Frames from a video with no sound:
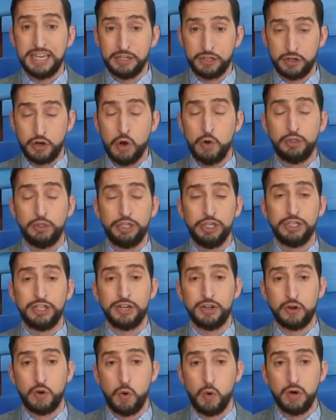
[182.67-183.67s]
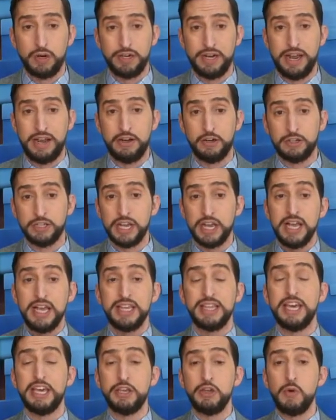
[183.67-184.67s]
as coaches and coordinators,
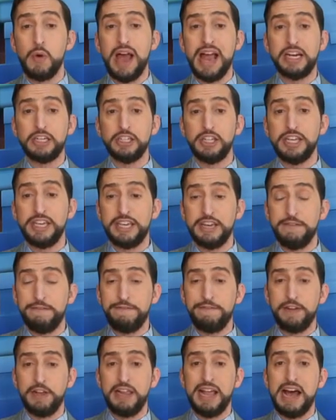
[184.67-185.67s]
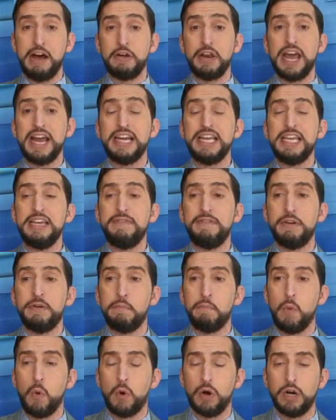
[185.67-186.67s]
that you actually can fill out an
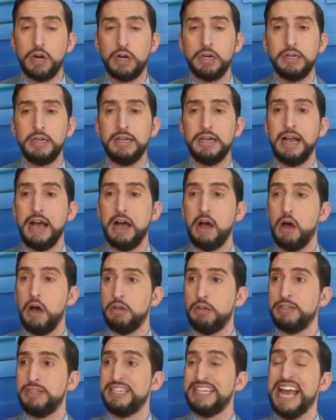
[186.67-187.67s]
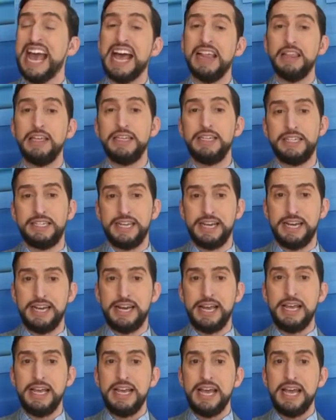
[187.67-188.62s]
even more talented